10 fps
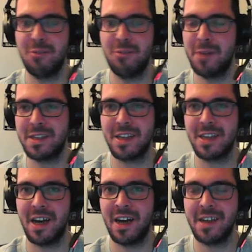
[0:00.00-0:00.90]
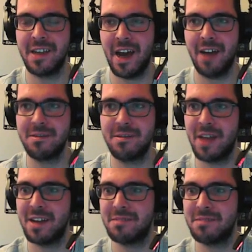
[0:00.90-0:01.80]
But yeah,
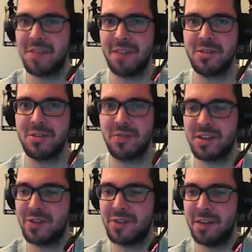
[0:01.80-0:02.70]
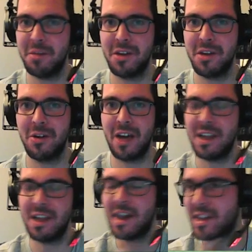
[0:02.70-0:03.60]
that was frustrating. But you know what?
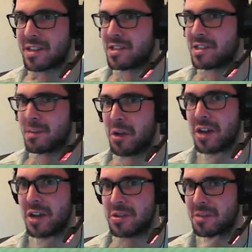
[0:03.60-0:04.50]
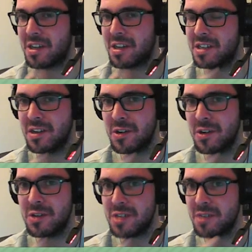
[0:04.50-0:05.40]
I like this team a so I'm going to continue to
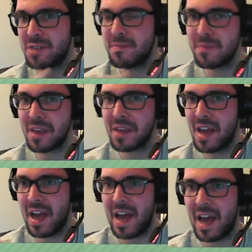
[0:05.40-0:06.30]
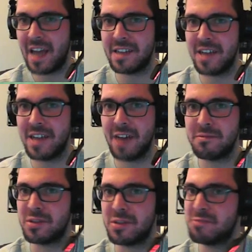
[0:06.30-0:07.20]
use it. And yeah,
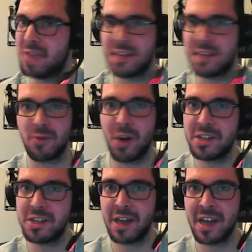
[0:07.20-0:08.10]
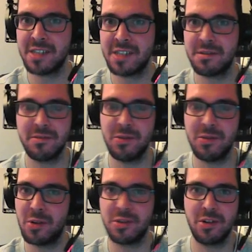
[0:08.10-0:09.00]
just thanks for watching, guys. You
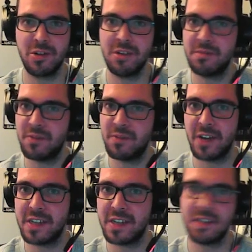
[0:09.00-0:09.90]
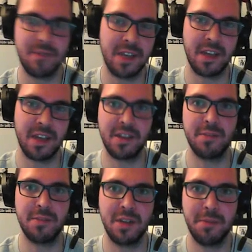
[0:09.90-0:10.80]
know the drill. If you liked it, hit that
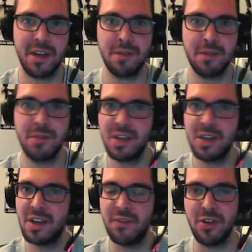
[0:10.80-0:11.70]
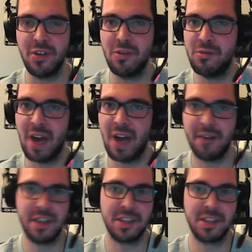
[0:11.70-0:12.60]
thumbs up button. If you have
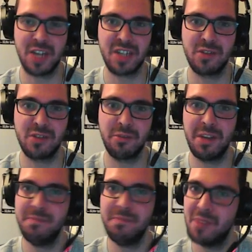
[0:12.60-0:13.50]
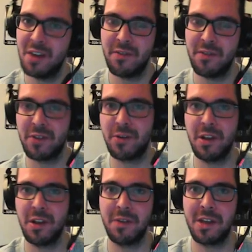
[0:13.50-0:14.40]
any suggestions for me, feel free to
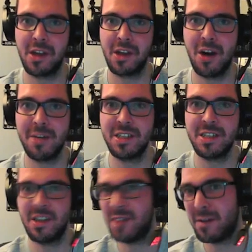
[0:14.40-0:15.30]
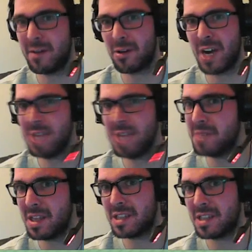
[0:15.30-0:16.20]
leave it in the comments. And if you haven't already,
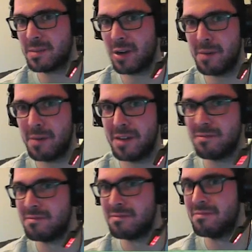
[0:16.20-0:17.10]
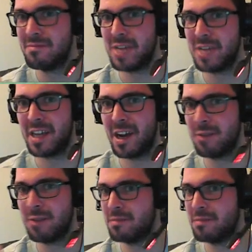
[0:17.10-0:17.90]
hit that subscribe button. Take care.